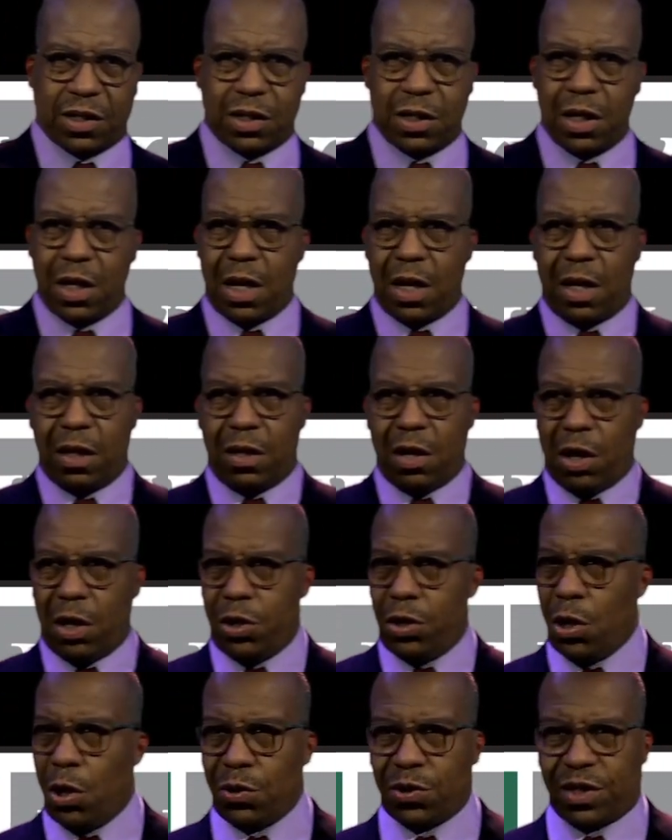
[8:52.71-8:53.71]
there are no
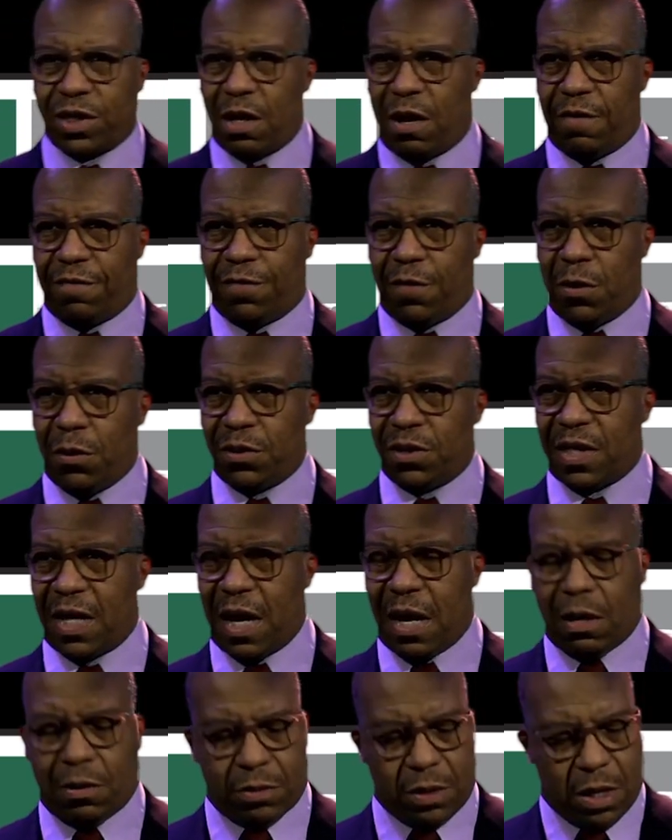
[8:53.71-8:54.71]
cell phones
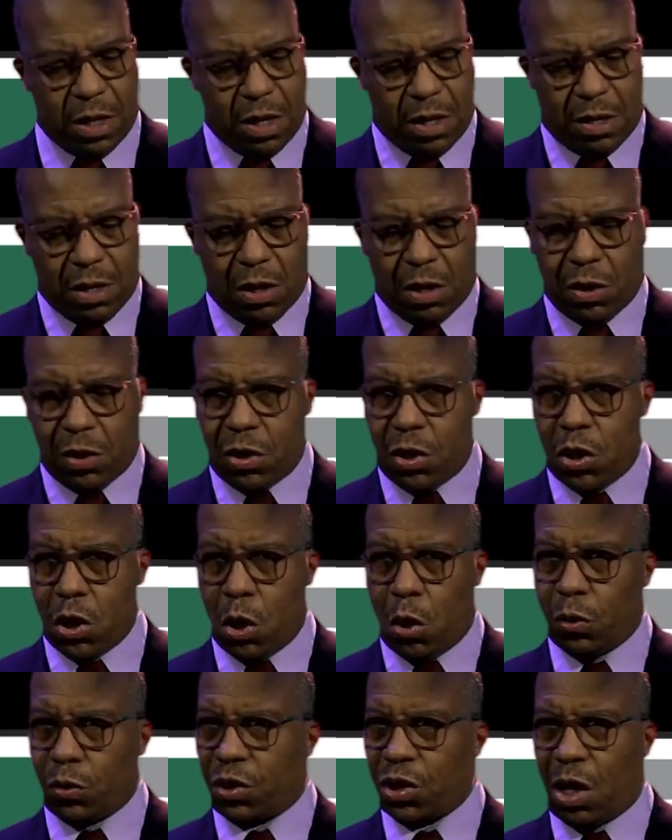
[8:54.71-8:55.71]
out, there are no
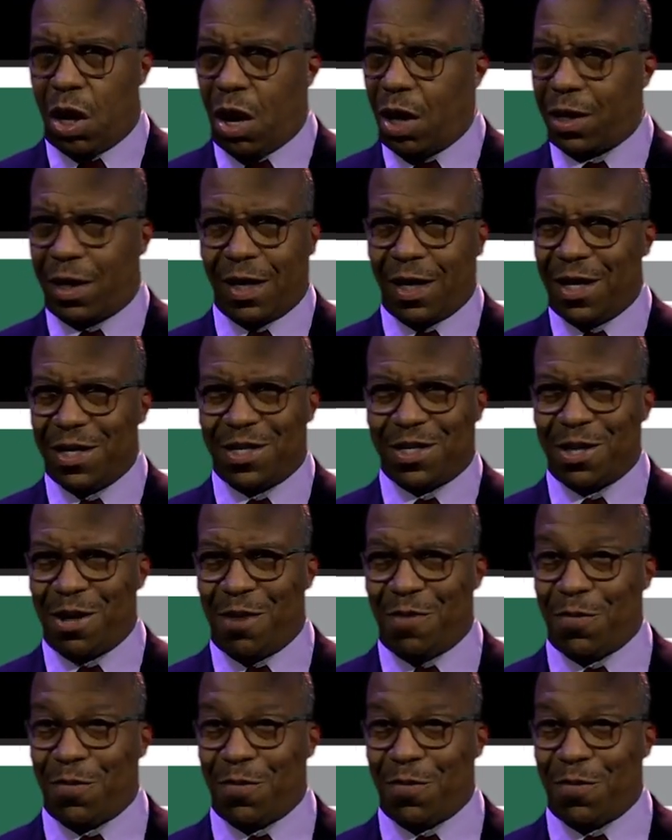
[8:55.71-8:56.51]
talking on cell phones.